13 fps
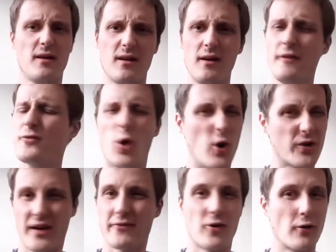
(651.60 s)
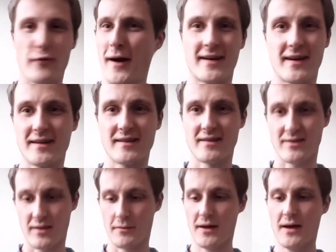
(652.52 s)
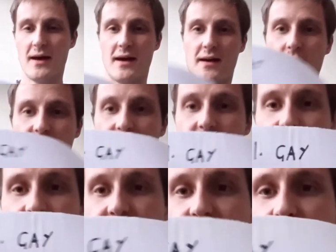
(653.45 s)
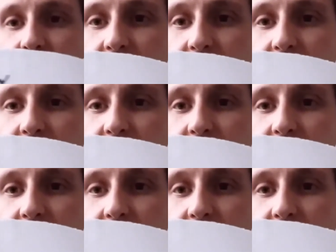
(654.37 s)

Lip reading: Of course I've got a ranking system. It goes like this.